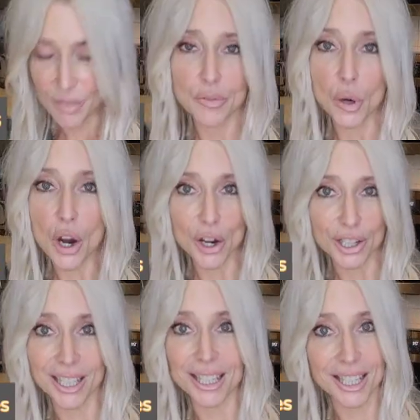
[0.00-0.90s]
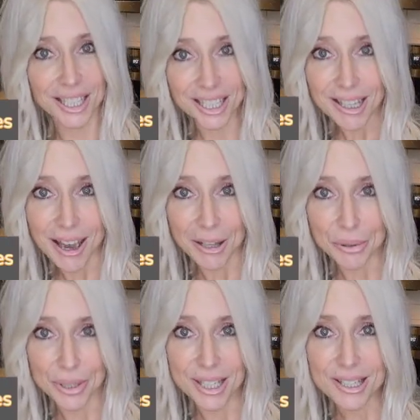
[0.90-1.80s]
for hardly any
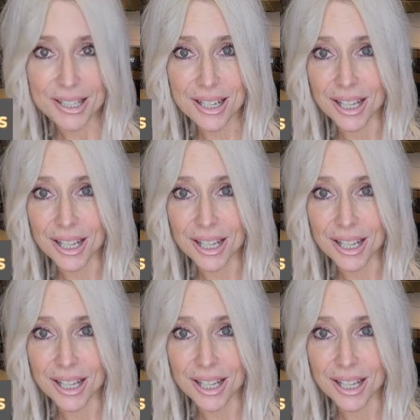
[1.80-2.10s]
calories